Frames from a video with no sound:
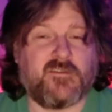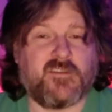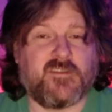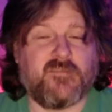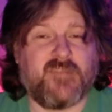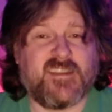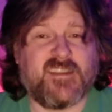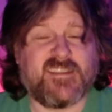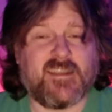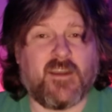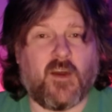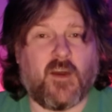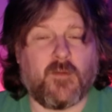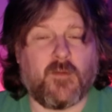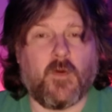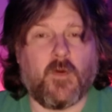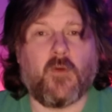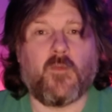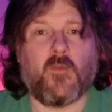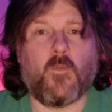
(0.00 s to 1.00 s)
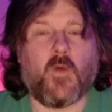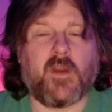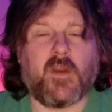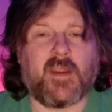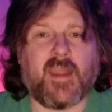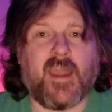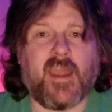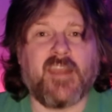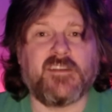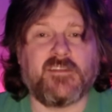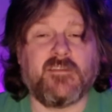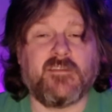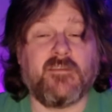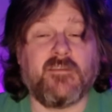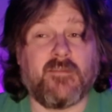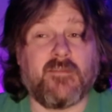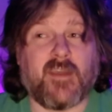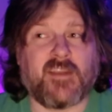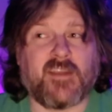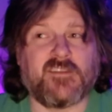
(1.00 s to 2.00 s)
to visit on more than one occasion,
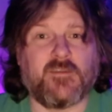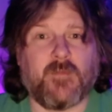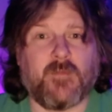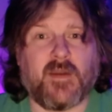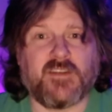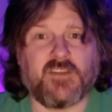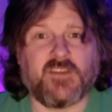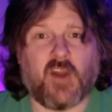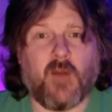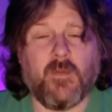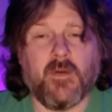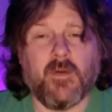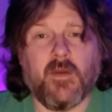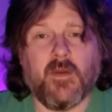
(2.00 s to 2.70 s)
thanks to my job,